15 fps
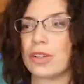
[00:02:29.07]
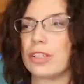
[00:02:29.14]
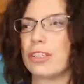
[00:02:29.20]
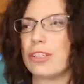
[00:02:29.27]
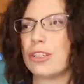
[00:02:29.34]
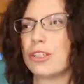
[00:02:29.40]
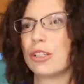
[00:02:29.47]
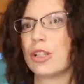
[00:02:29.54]

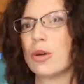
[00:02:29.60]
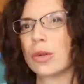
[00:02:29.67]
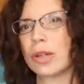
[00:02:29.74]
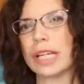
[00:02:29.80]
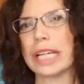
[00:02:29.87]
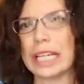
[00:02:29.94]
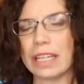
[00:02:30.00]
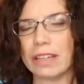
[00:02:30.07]

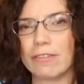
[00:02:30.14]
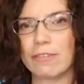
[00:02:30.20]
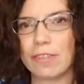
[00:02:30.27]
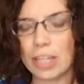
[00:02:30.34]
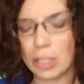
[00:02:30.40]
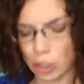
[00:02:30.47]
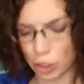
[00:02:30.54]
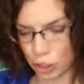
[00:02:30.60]
slower eating
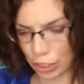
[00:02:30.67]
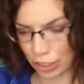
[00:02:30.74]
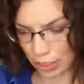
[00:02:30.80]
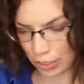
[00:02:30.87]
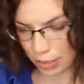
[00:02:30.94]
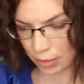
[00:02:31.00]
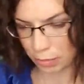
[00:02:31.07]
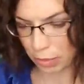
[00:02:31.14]
fish,
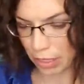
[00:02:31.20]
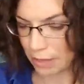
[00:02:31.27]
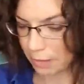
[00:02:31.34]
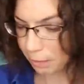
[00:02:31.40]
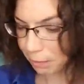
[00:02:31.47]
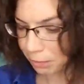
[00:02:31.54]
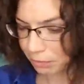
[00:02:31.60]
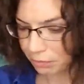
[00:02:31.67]
but